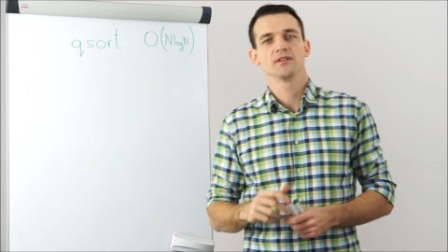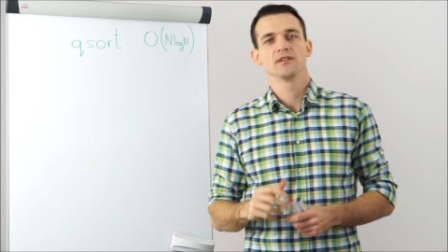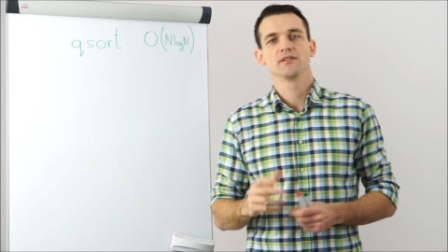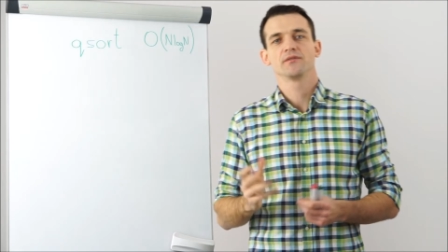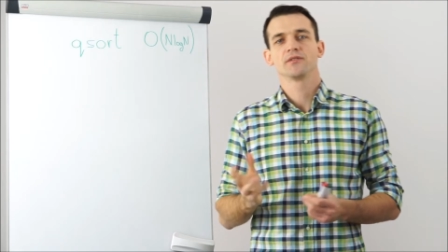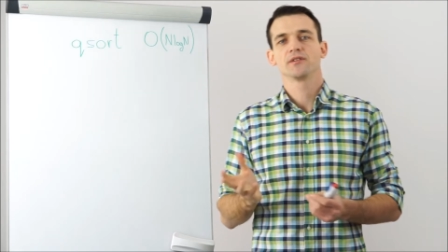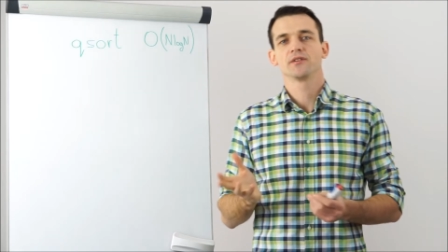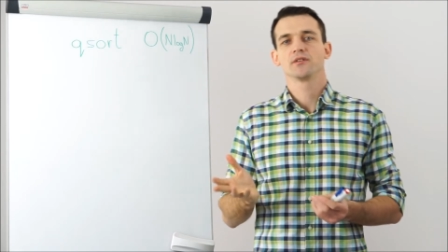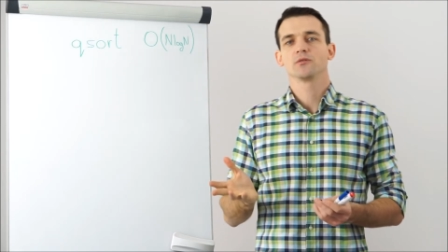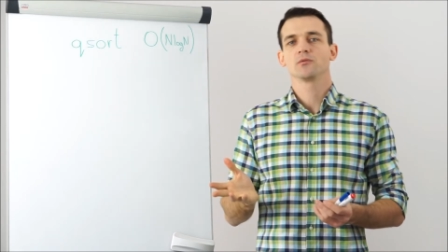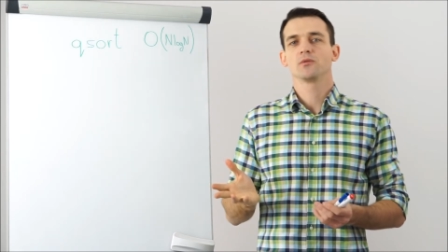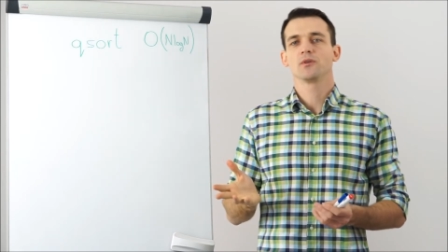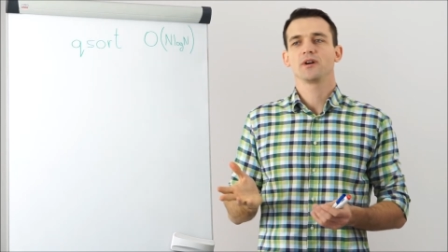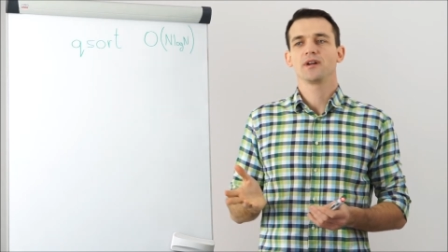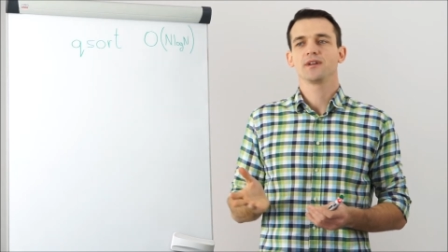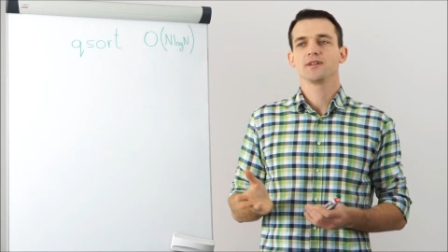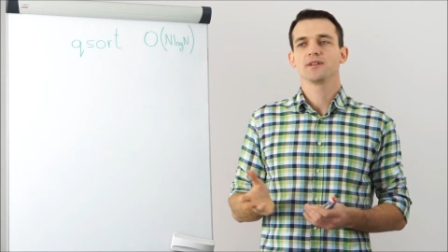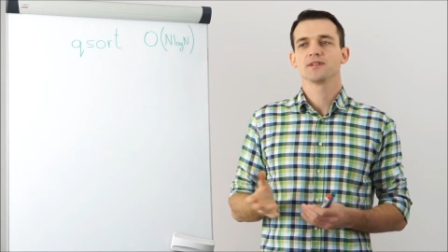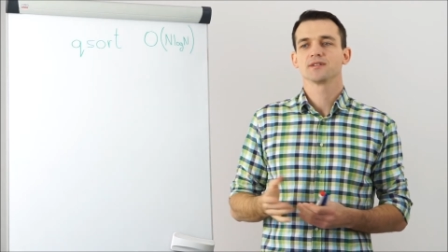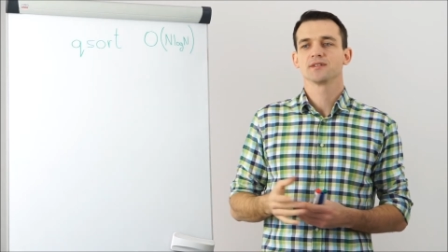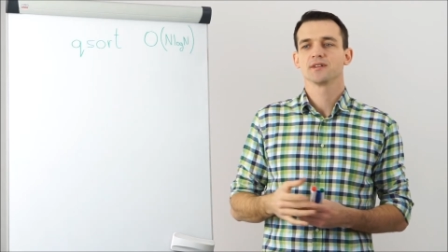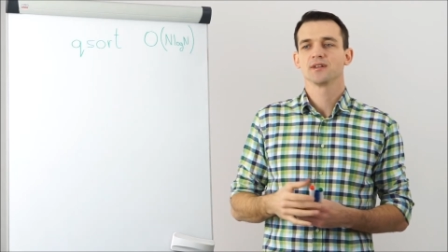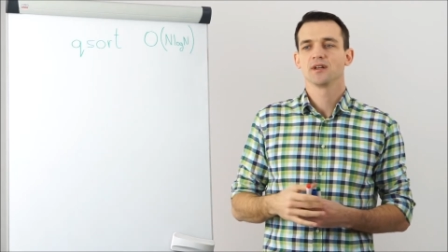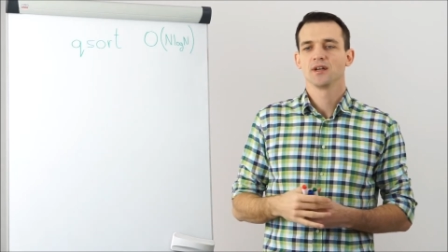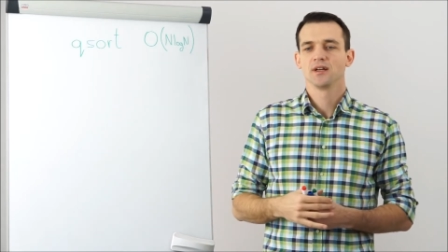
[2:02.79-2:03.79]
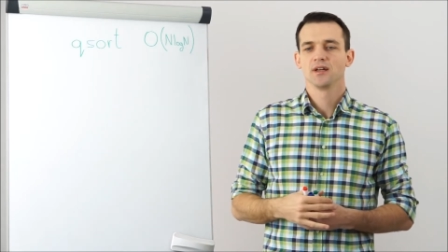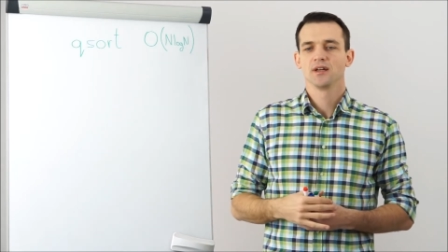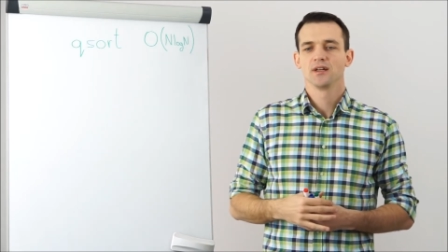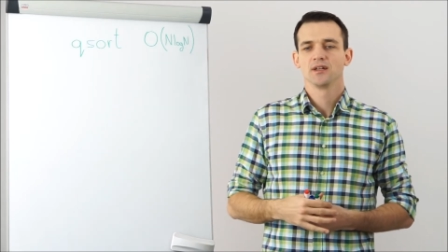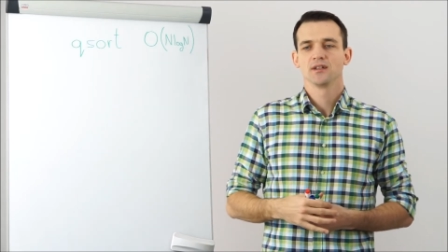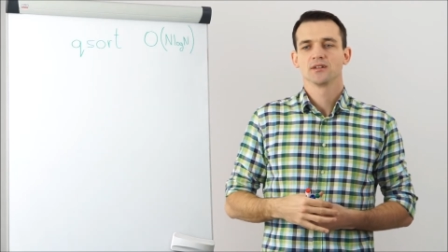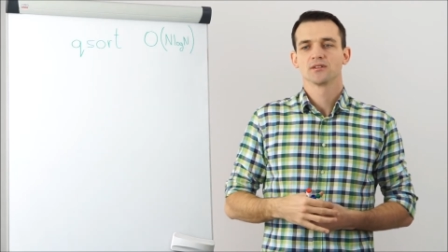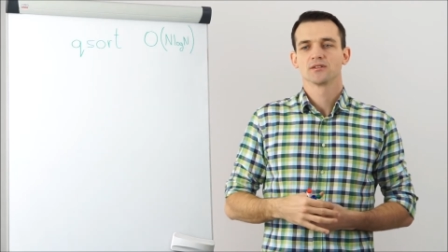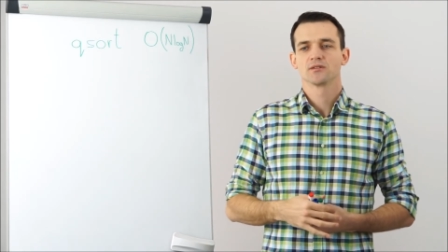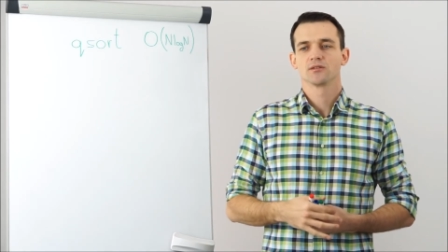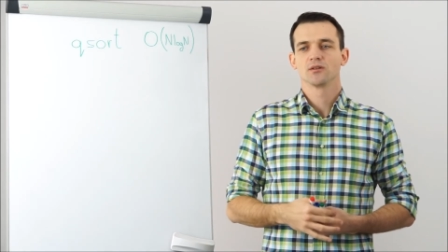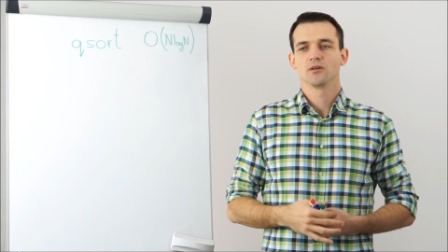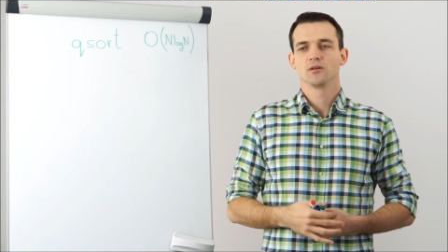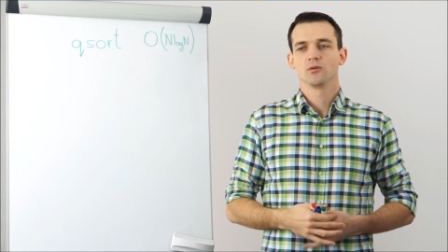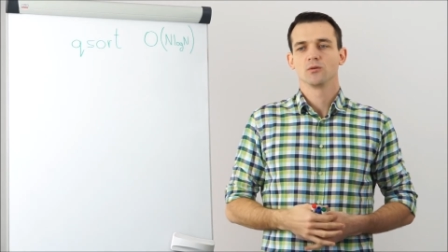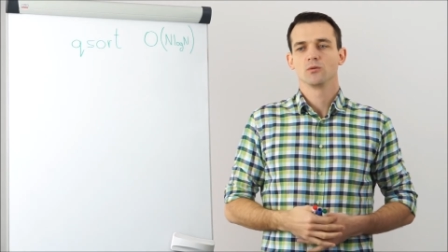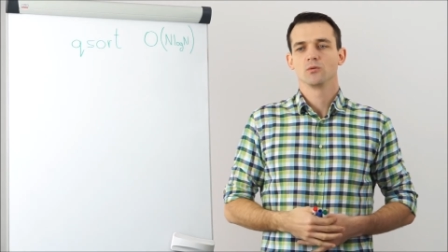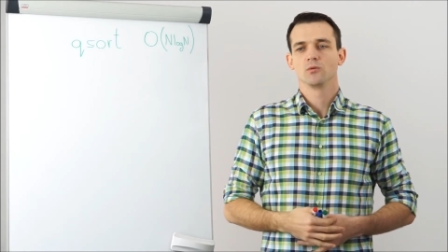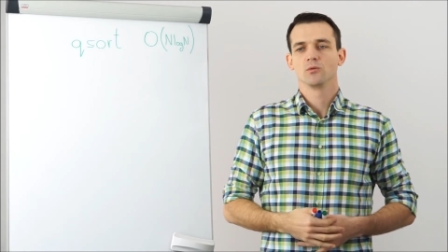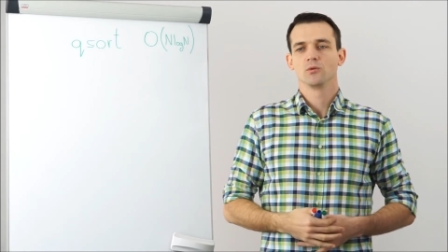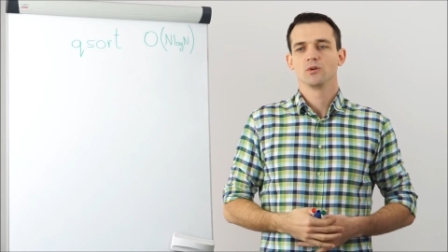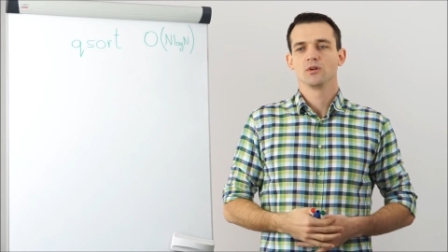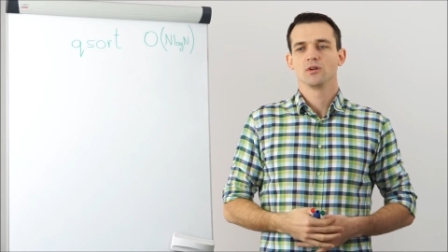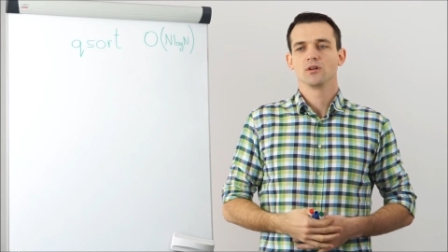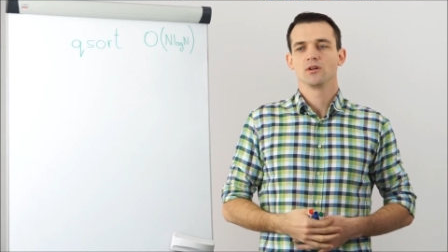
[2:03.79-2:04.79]
different ways,
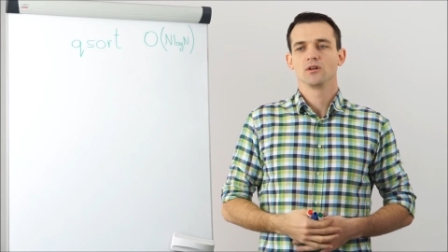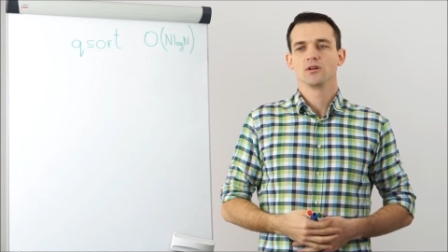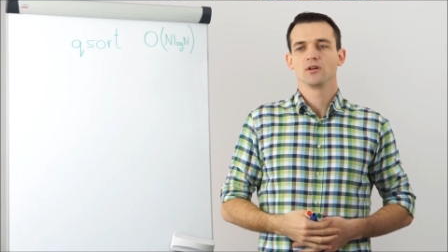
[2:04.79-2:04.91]
so